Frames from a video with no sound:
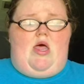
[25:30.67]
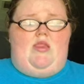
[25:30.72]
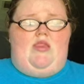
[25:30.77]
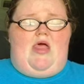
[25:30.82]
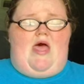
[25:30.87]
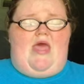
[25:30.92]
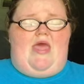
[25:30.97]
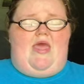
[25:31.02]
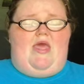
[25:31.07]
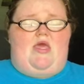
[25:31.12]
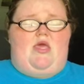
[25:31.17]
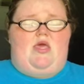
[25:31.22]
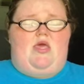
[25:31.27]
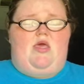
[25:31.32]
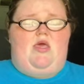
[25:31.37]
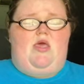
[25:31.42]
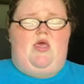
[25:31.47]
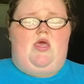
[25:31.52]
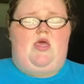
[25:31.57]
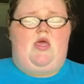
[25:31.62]
like,
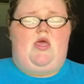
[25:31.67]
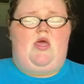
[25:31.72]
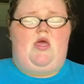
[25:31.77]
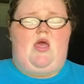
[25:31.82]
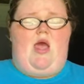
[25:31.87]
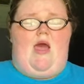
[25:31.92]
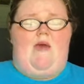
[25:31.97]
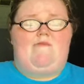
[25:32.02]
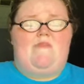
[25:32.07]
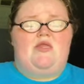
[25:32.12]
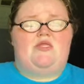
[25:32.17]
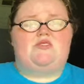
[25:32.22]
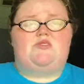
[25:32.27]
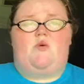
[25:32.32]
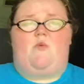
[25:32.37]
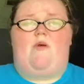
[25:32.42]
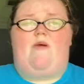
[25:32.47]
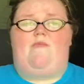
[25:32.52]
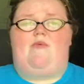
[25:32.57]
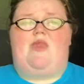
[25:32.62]
I'm
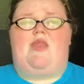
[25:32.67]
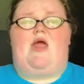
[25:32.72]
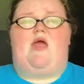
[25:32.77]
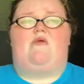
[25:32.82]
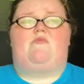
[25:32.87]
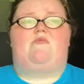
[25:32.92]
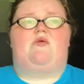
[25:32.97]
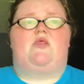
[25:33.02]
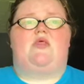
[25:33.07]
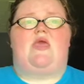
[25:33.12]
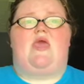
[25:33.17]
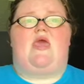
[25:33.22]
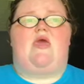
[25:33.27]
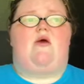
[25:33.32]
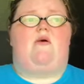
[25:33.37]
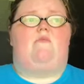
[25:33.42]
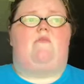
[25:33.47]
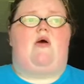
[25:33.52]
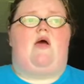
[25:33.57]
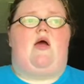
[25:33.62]
into women. I really
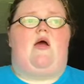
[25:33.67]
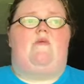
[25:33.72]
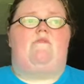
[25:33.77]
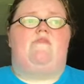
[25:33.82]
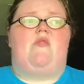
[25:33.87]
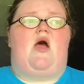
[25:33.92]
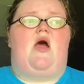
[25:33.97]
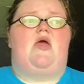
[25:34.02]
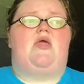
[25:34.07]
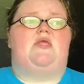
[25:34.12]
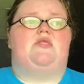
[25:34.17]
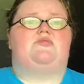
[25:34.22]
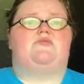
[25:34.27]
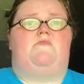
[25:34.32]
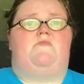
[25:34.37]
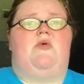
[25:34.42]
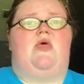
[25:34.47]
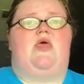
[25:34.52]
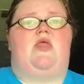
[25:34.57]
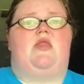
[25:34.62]
am. I'm not
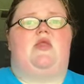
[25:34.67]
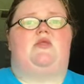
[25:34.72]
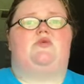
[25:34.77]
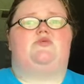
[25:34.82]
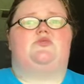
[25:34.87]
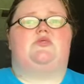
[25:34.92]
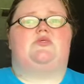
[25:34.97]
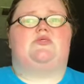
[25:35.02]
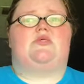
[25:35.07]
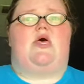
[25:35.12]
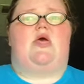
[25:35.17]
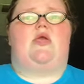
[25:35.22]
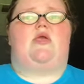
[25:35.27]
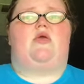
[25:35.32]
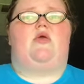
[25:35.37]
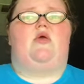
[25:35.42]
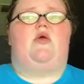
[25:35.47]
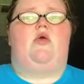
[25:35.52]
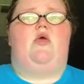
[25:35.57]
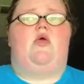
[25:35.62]
into men. And she's
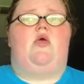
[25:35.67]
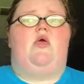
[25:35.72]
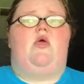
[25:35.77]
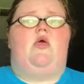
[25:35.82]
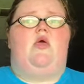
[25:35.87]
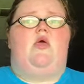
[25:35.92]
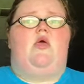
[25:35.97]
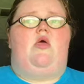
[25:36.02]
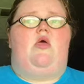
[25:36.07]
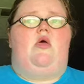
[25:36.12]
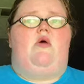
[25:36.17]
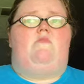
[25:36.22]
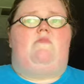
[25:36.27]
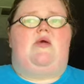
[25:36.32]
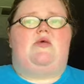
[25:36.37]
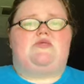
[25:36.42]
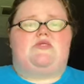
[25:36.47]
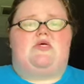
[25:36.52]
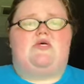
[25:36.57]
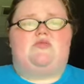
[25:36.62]
like,
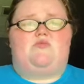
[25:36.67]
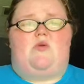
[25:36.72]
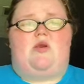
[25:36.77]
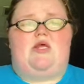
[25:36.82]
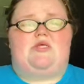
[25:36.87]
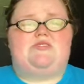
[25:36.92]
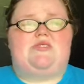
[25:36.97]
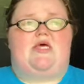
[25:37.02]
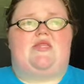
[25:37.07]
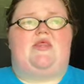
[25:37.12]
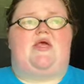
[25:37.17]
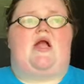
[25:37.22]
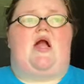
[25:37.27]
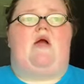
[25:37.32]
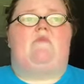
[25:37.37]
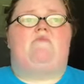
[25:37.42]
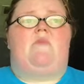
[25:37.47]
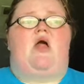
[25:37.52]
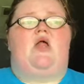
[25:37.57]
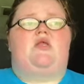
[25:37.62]
basically that's what I said. Like,
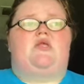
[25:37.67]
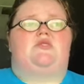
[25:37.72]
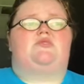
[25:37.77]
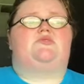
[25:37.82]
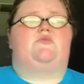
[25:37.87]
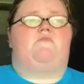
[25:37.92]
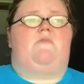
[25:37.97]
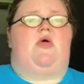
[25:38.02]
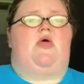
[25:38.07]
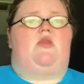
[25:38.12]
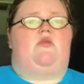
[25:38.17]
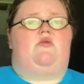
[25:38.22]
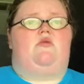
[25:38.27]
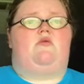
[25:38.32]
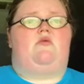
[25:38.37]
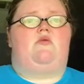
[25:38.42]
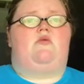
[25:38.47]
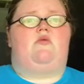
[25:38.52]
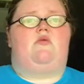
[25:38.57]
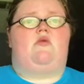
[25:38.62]
I'm not into men.
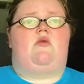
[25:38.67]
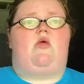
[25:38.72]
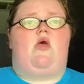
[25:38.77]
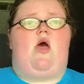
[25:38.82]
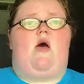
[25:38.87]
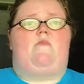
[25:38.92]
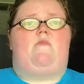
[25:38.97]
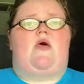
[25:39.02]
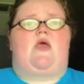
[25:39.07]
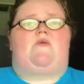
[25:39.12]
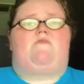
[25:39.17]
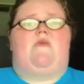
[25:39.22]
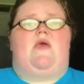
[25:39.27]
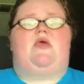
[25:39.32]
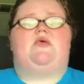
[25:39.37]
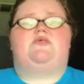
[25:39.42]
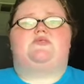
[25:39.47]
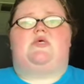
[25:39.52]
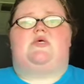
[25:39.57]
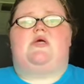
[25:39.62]
I'm like,
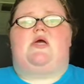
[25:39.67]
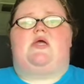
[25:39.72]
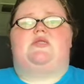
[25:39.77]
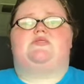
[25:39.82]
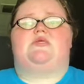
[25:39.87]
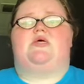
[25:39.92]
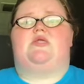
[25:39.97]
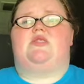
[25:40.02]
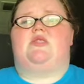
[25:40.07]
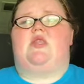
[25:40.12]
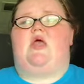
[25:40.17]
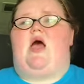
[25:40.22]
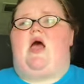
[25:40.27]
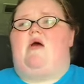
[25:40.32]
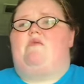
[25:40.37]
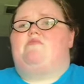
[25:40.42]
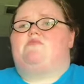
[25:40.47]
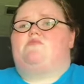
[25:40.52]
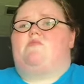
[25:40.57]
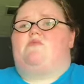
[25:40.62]
basically
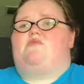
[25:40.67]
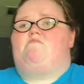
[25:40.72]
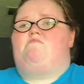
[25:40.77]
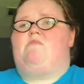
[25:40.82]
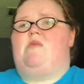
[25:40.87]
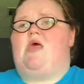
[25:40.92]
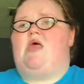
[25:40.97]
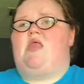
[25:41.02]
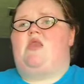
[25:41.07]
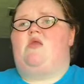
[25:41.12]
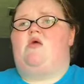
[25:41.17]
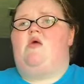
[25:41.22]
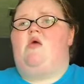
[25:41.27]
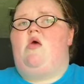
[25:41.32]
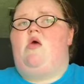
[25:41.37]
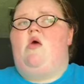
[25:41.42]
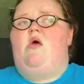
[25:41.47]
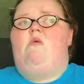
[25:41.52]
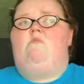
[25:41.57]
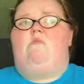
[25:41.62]
I was with men
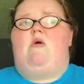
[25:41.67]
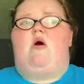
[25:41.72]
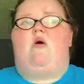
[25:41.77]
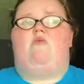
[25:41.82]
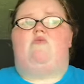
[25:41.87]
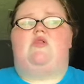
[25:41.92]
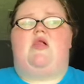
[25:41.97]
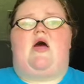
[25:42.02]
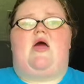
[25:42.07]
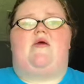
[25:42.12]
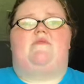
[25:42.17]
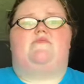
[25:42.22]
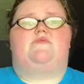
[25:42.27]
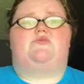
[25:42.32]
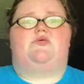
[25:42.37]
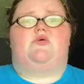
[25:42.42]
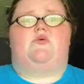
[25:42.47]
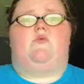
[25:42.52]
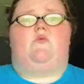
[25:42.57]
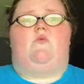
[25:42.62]
my whole life
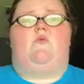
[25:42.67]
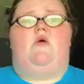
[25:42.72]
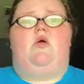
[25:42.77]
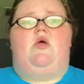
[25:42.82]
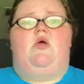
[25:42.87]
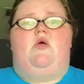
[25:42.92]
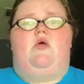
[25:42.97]
to